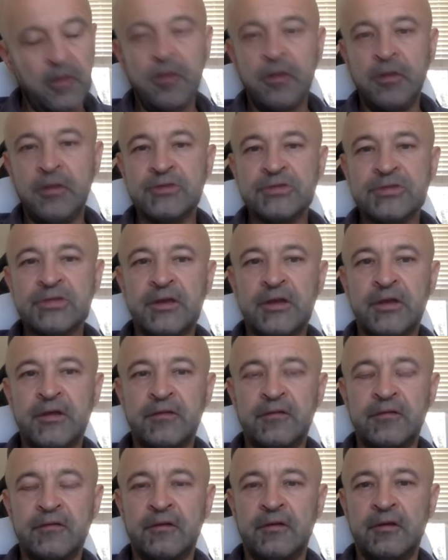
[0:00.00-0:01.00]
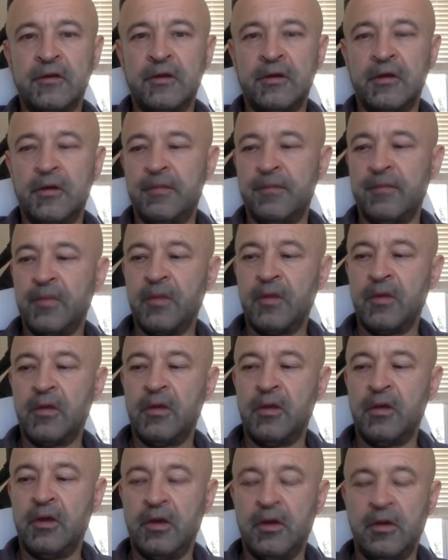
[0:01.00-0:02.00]
is that uh,
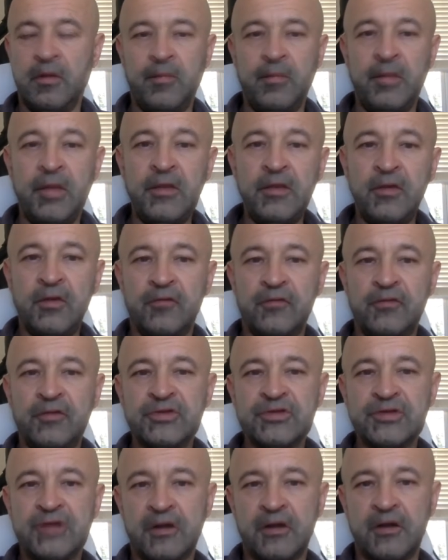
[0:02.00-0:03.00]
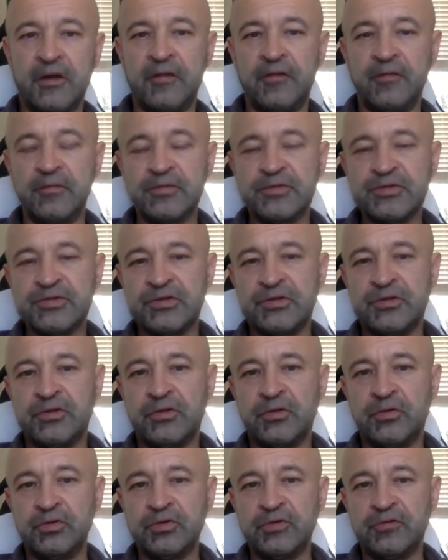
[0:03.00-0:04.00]
uh, many of these algorithms,
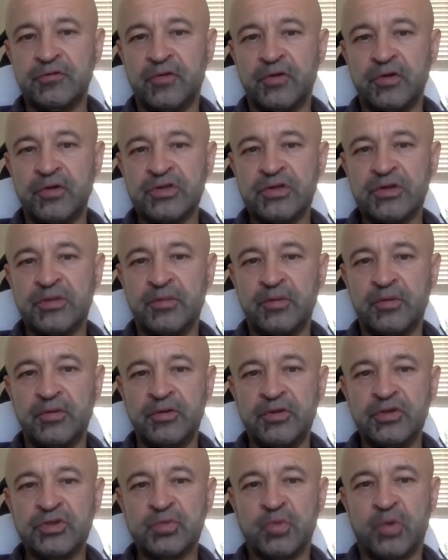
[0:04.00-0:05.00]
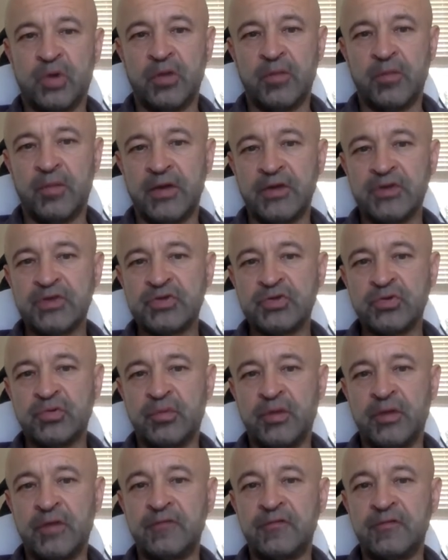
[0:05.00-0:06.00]
including, for example, this one,
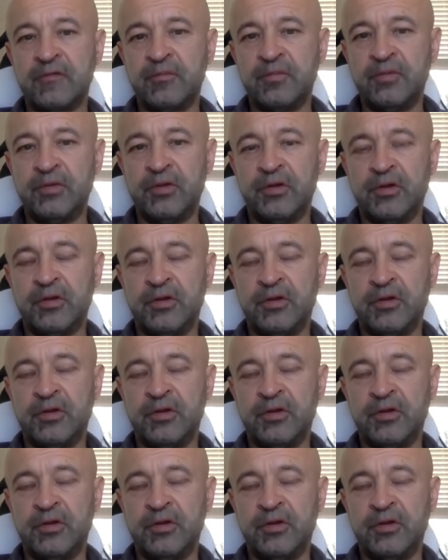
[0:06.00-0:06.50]
maximum entropy